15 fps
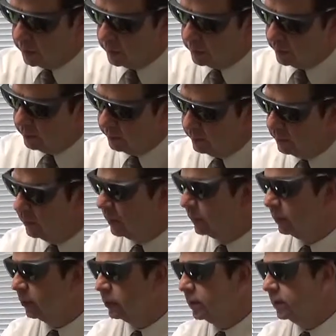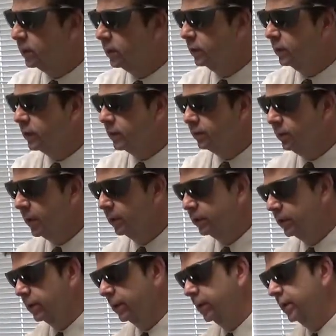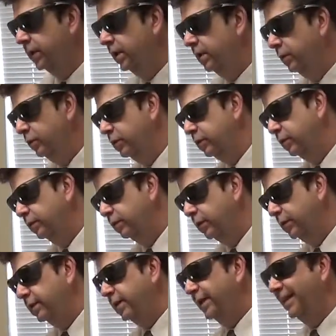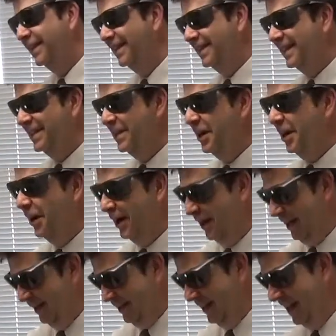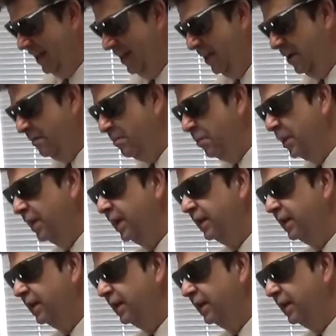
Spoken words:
that they feel like their tissue is melting, which of course it's not. But